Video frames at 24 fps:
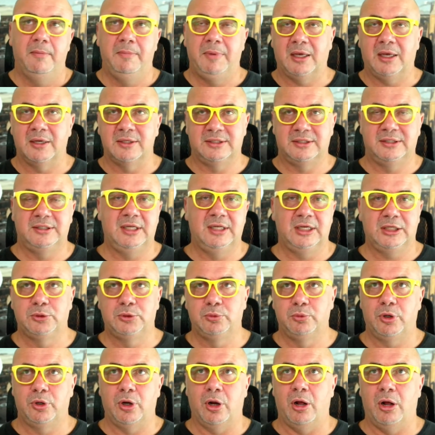Because this
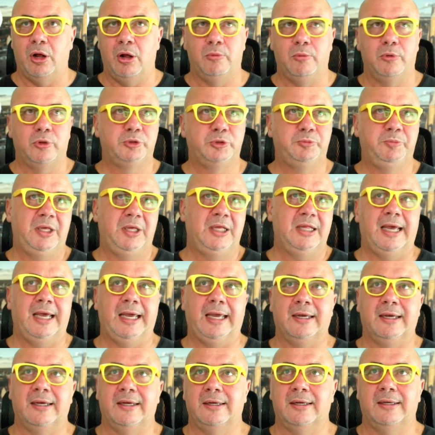would almost be
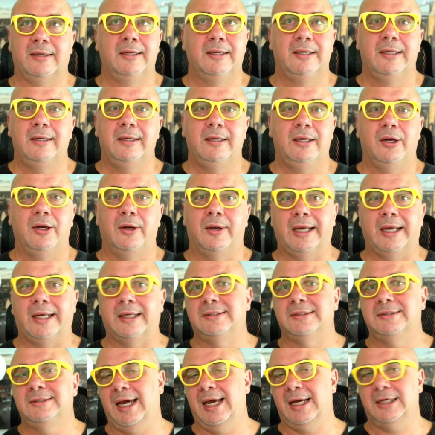like a
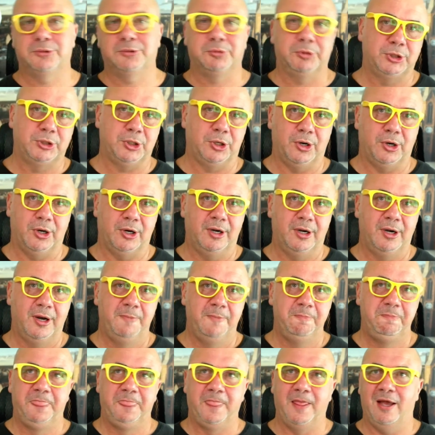tax return
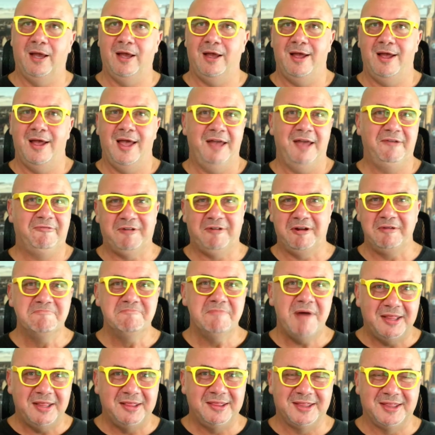every
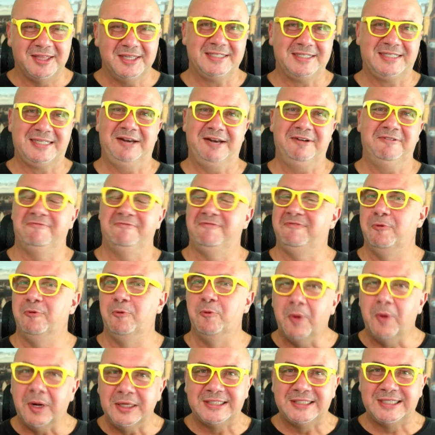month instead of
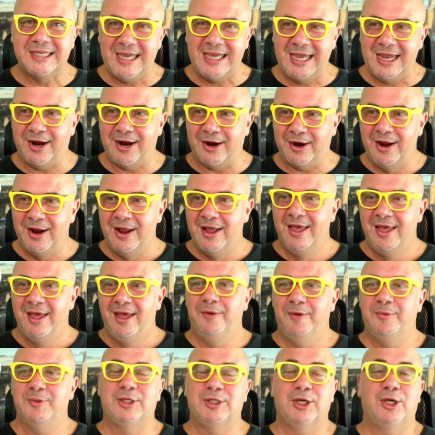once a year.
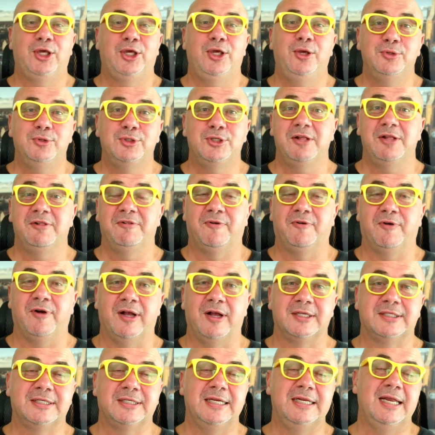It was a huge deal for
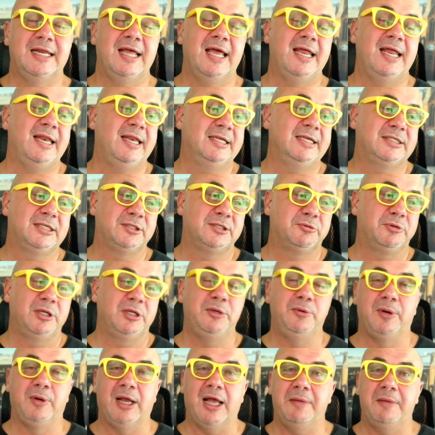us, and this is really
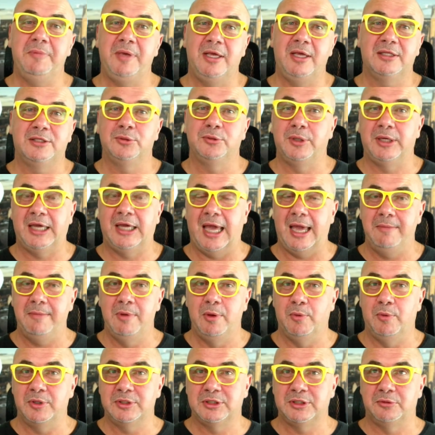what got me into a game.
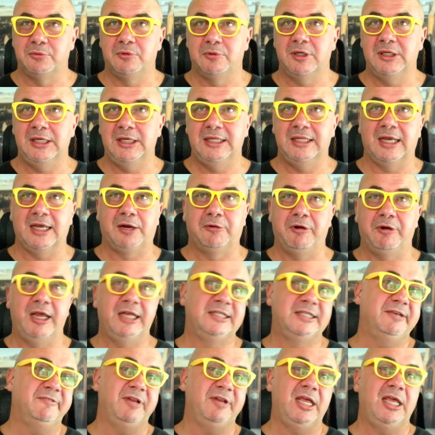It wasn't really the
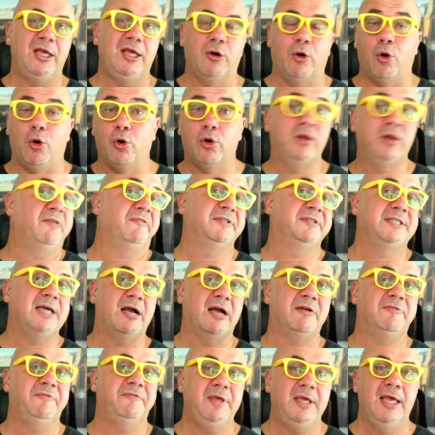creativity or the
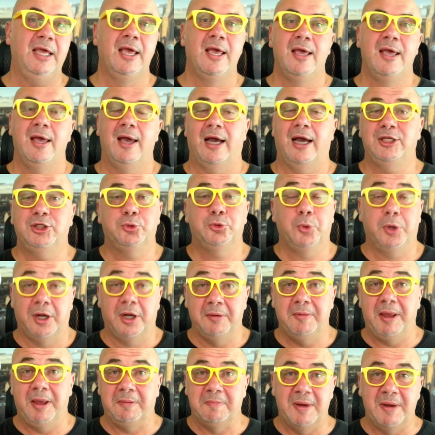photography. I just wanted
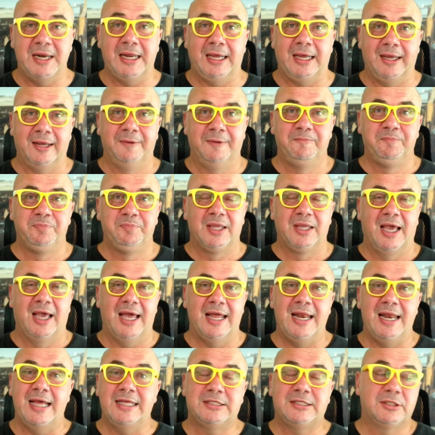to make money,
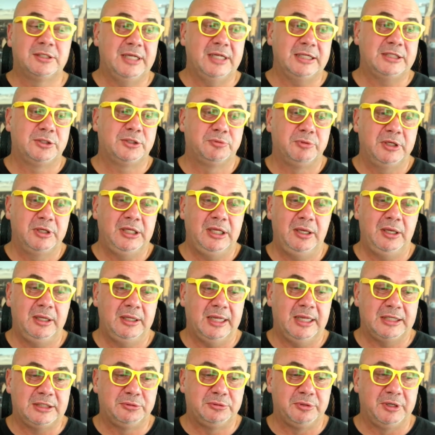and that's really
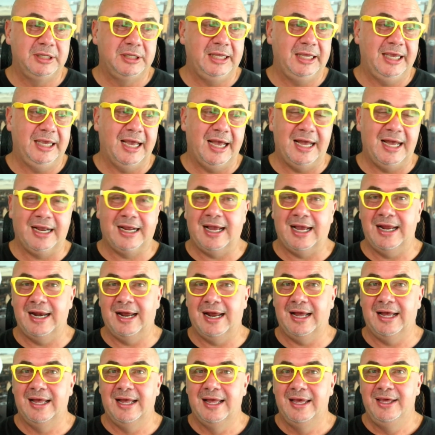kind
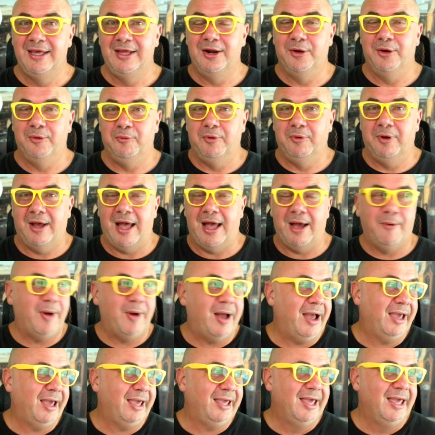of how
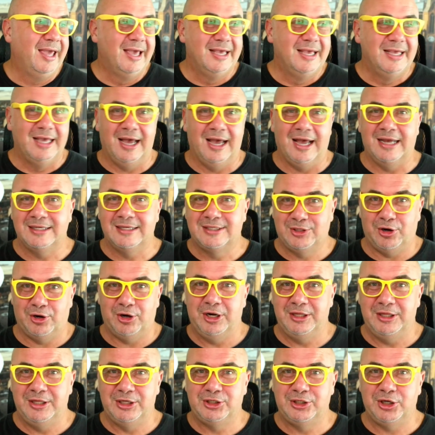I
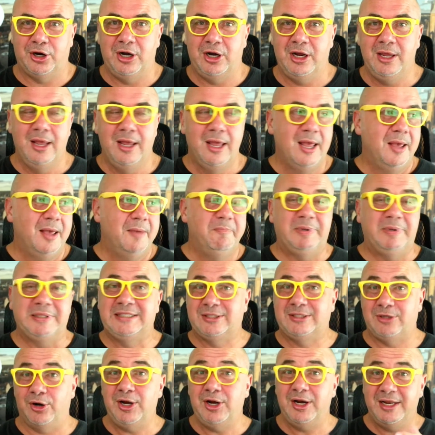started the journey. But
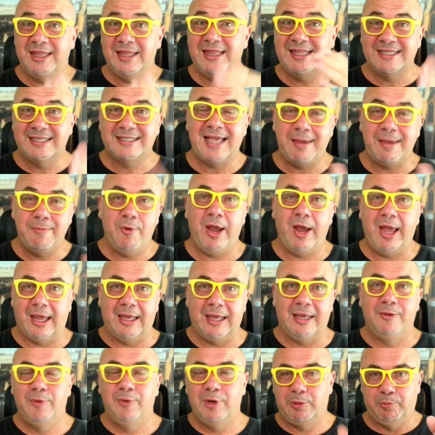started it the same way,
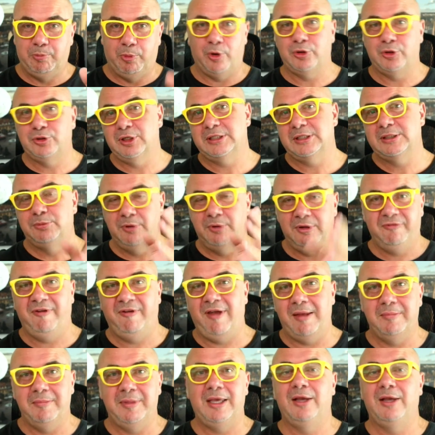with portraits, with
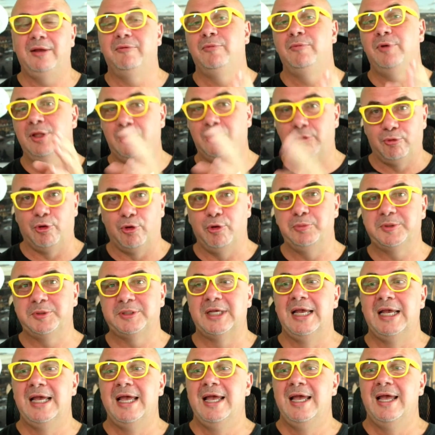family, with groups,
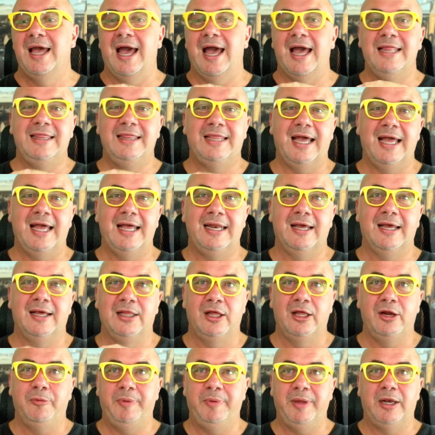and then a
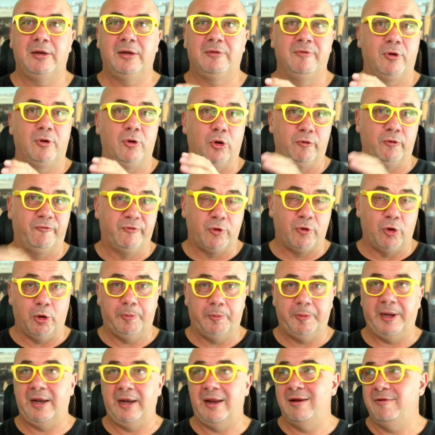little bit of
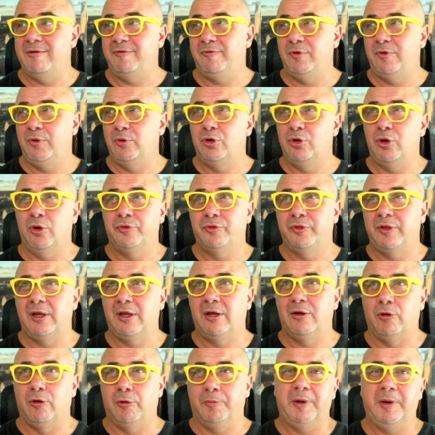corporate. And if you don't think
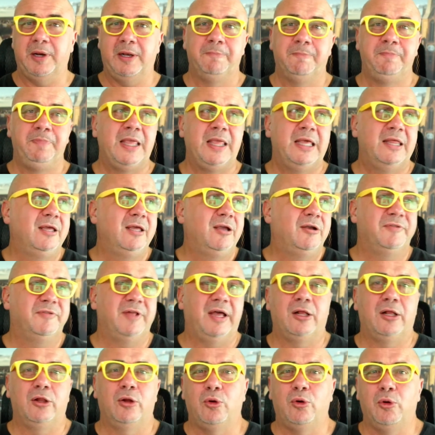corporate, think of
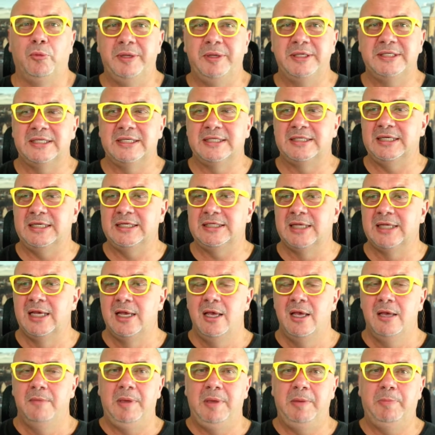like local businesses.
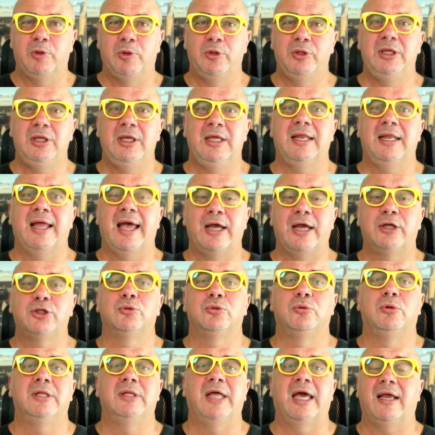People need
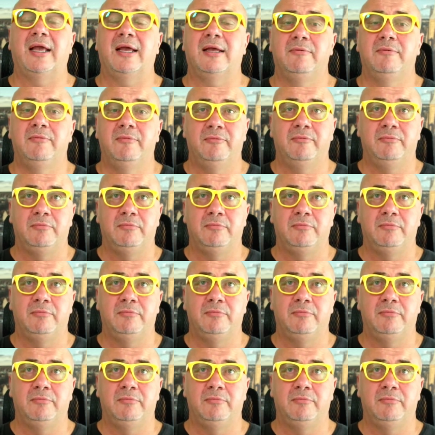actual like